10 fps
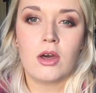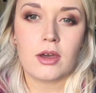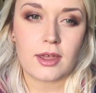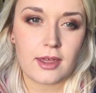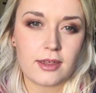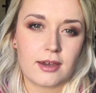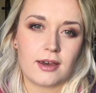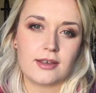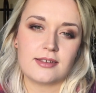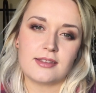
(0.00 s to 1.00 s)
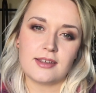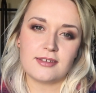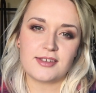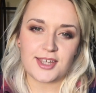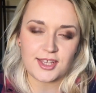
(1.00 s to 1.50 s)
Okay you guys,
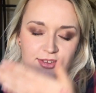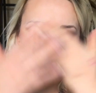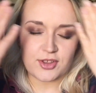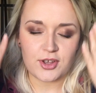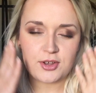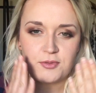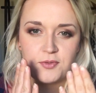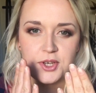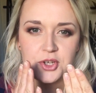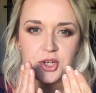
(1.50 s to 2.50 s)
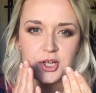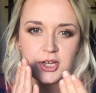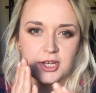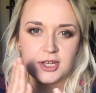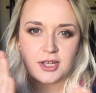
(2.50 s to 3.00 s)
this is the finished
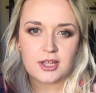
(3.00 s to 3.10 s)
look.